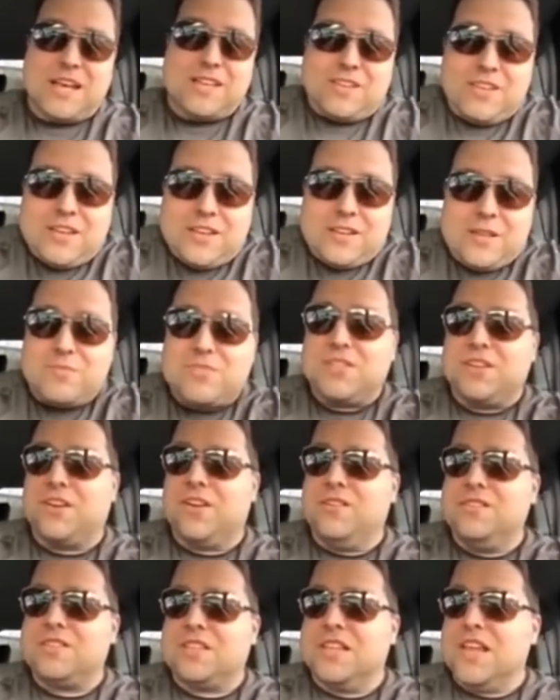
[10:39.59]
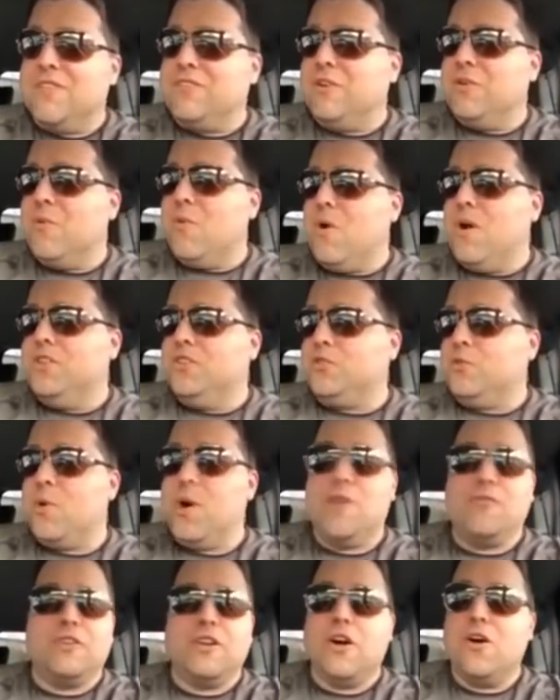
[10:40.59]
I think Clemson goes 11-1,
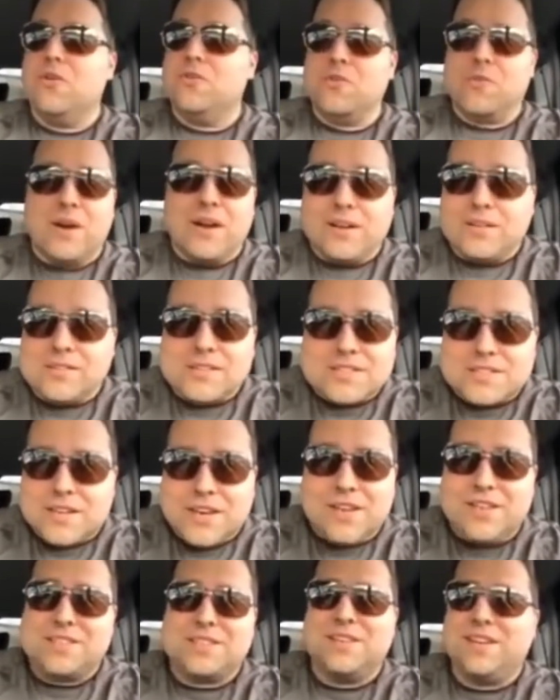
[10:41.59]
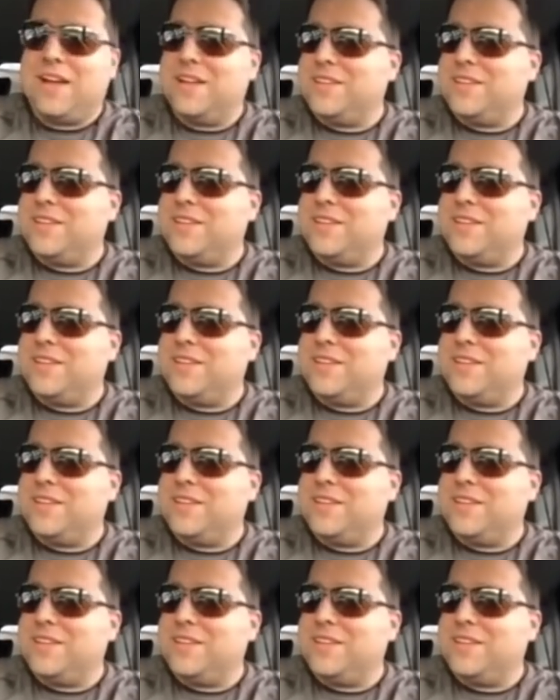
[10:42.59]
12-0 in the regular season.